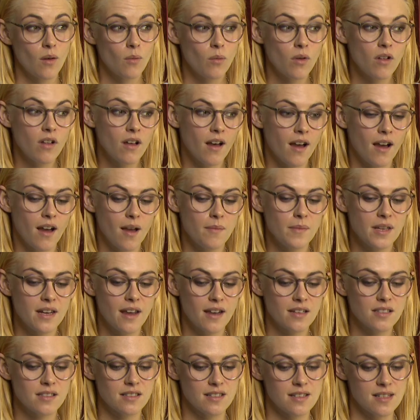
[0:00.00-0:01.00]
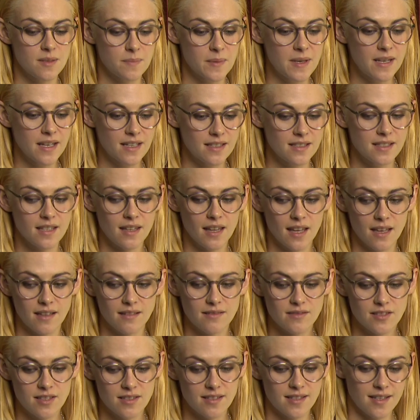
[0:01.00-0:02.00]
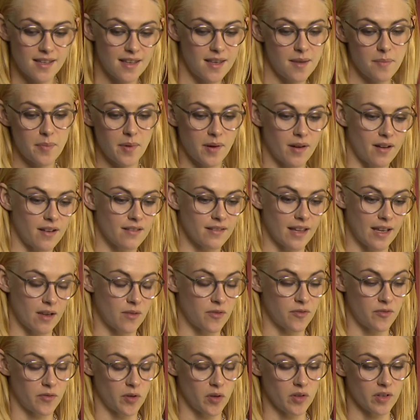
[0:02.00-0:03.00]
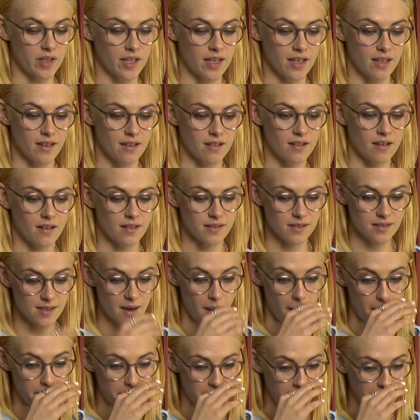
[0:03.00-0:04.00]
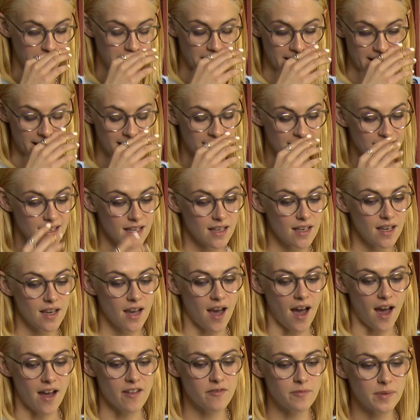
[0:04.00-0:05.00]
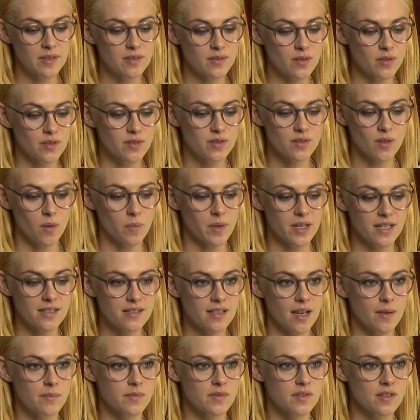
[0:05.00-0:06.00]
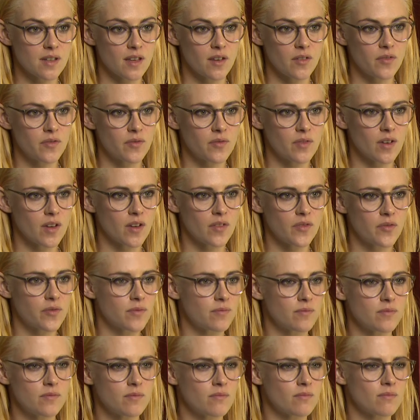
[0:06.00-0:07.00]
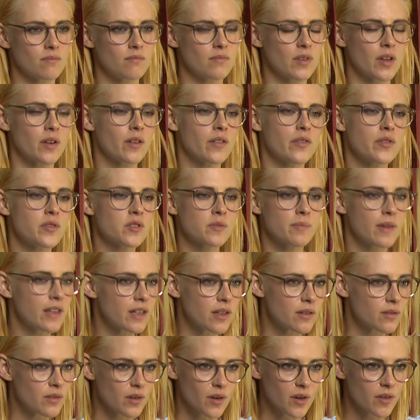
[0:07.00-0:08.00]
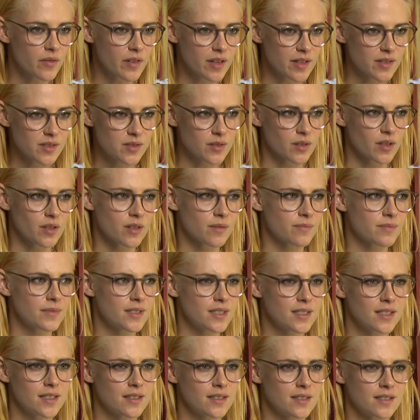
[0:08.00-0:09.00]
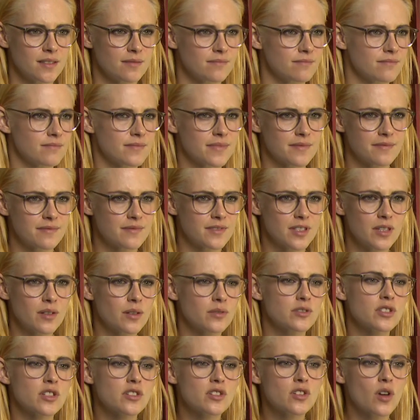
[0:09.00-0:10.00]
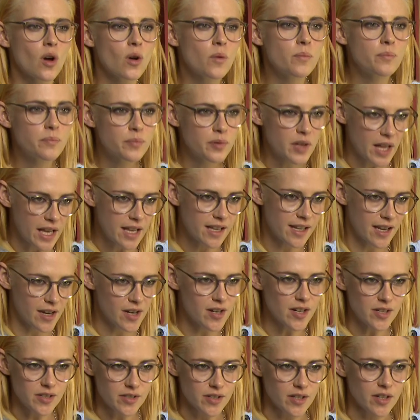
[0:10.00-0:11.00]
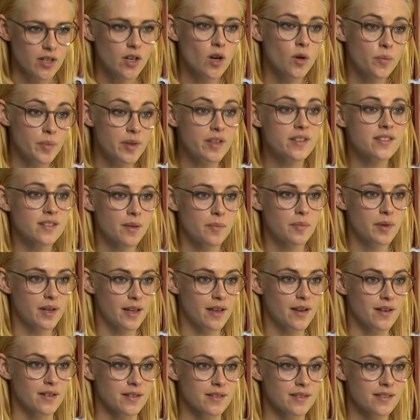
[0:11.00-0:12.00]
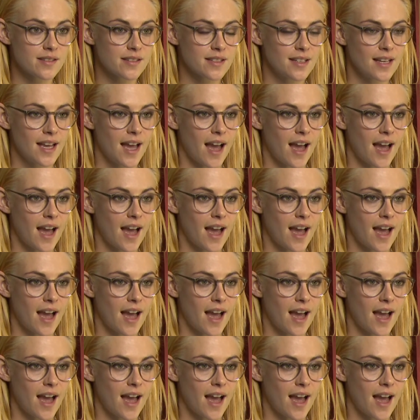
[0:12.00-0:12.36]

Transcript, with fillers: Well, I mean, actually, speaking to like, just to keep it like fully on topic, like, I've been told so many times, if if interviews make you nervous or, you know, just go play a character, go be somebody else.